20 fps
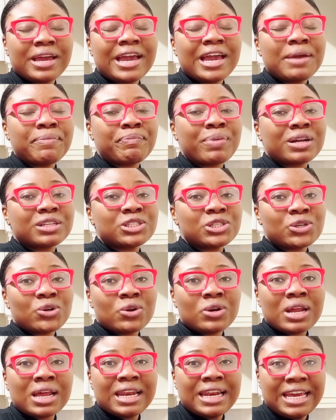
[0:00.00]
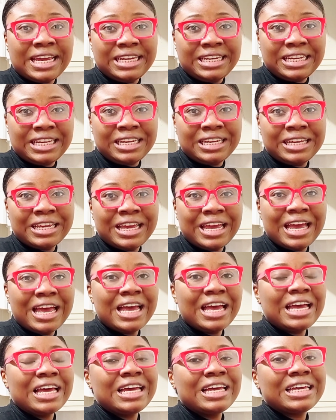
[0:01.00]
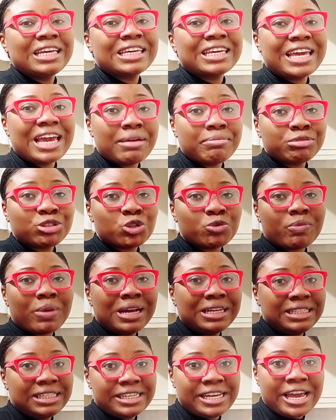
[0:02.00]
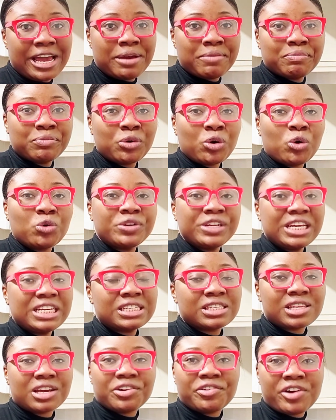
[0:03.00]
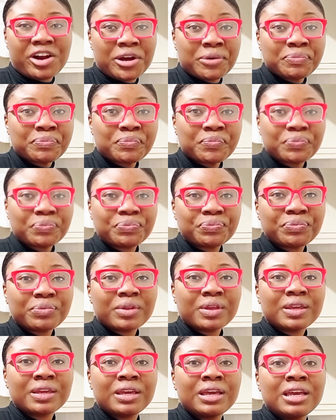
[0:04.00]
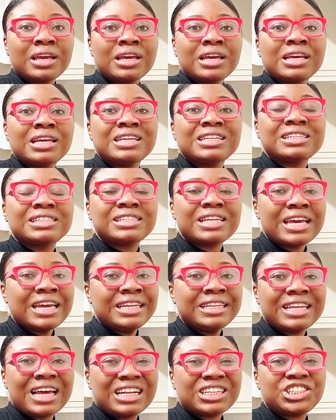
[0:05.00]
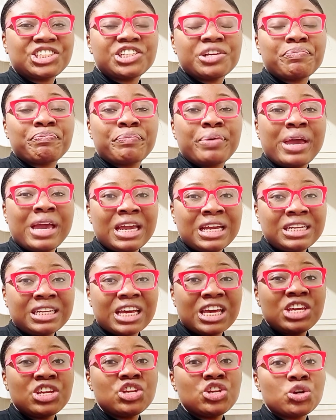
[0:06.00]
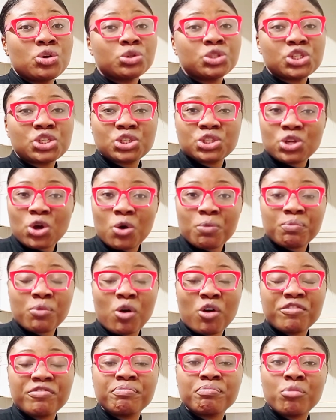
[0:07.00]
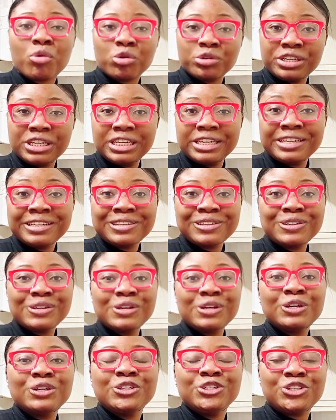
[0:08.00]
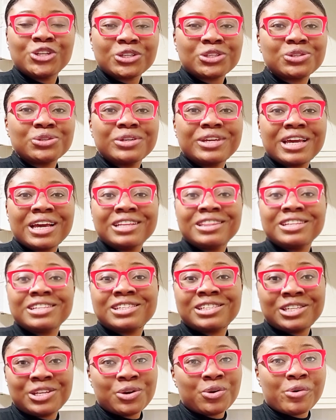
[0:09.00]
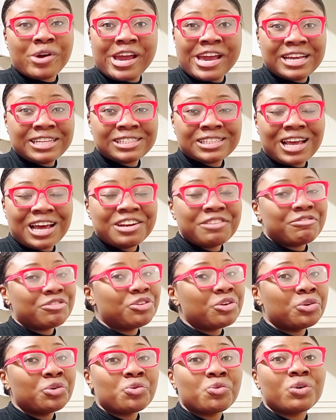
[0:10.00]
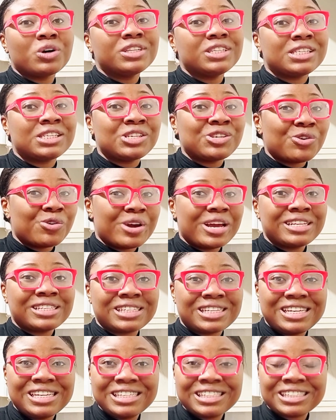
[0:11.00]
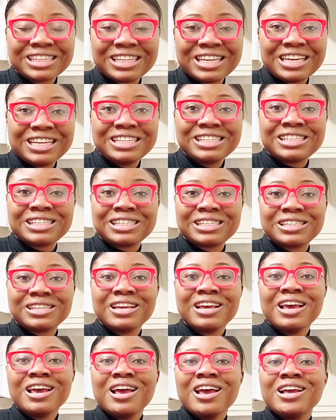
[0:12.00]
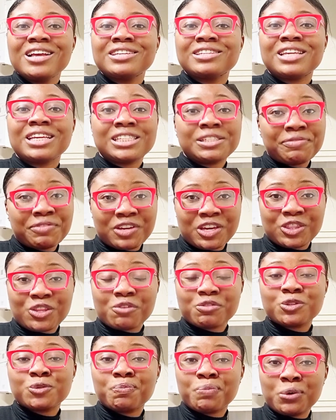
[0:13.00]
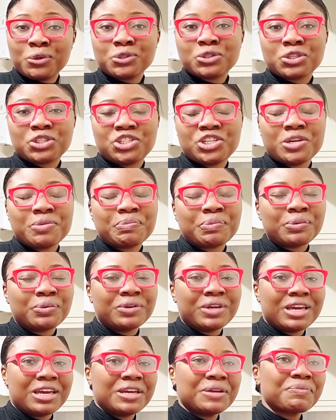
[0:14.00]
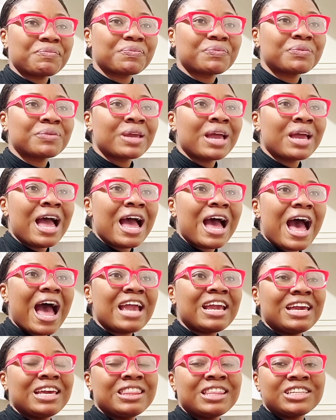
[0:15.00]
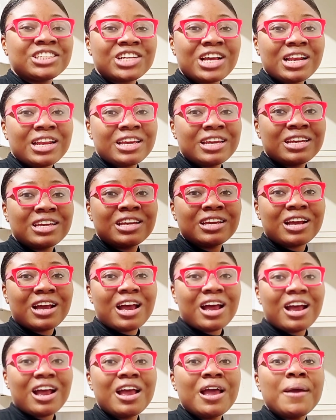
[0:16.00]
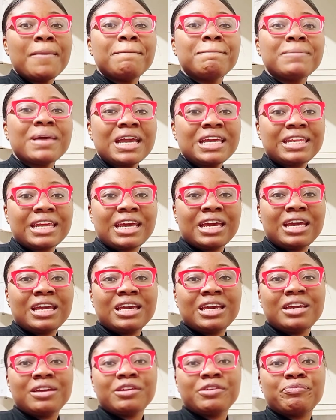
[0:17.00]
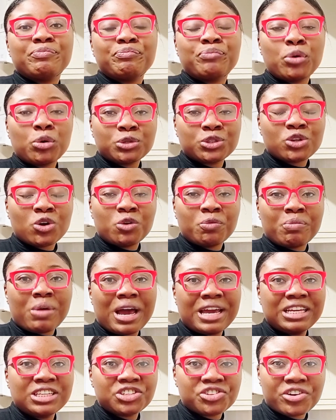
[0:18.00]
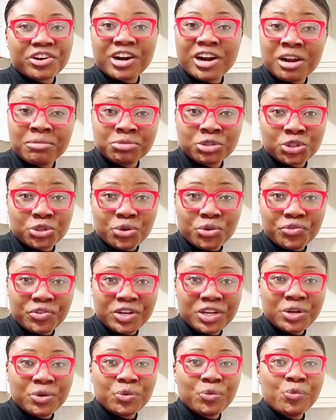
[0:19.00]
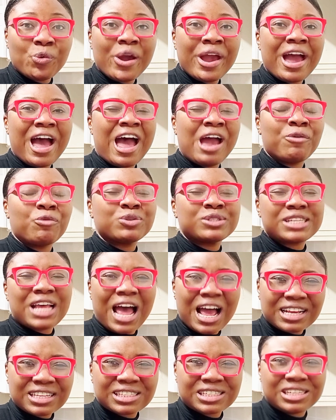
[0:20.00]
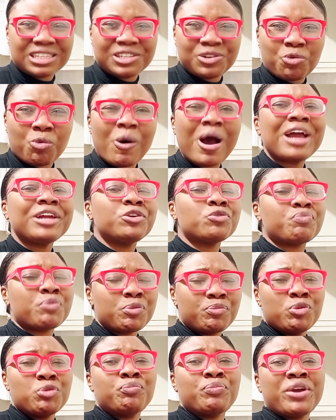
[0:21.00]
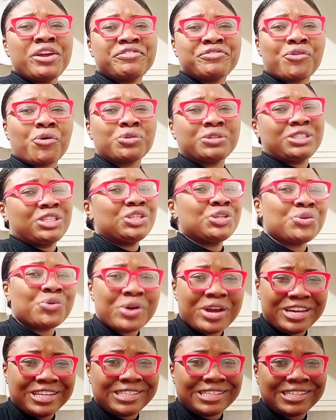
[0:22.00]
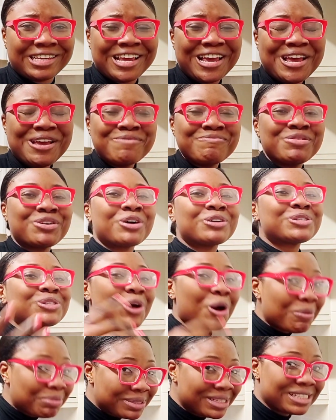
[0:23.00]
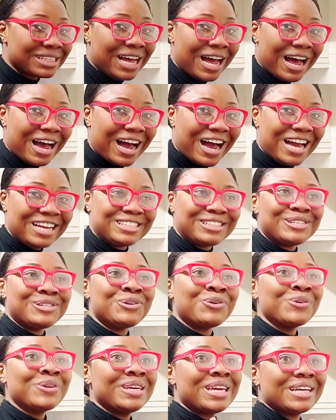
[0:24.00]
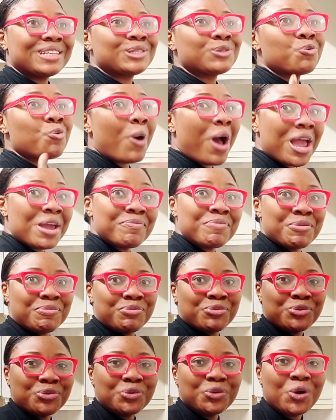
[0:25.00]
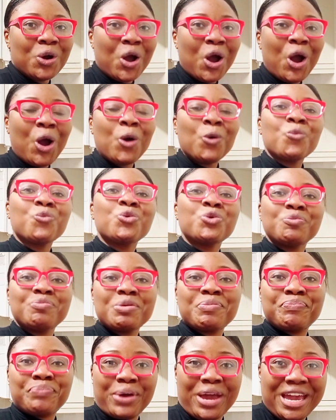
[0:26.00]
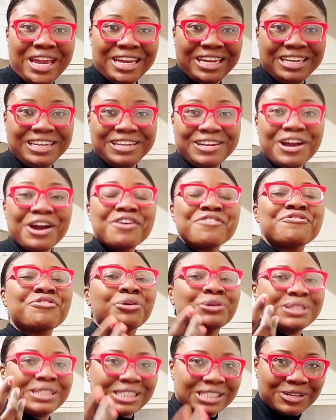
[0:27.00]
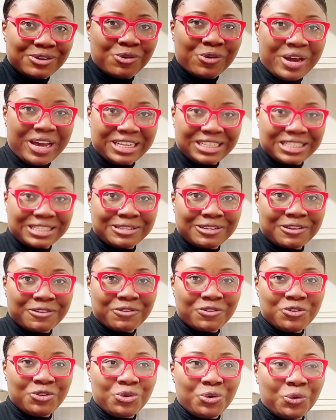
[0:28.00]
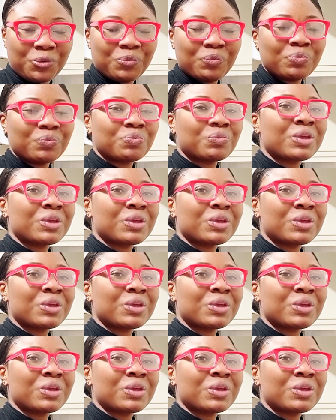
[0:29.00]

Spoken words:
a particular lady came to my DM on Instagram saying that she paid a huge sum of money just to get the COS. And if you don't know what the COS is Certificate of Sponsorship, okay? I initially made a post on my Instagram story where I was asking, why do people pay for COS? Because up to now, I still don't get why people would be paying for COS, you know?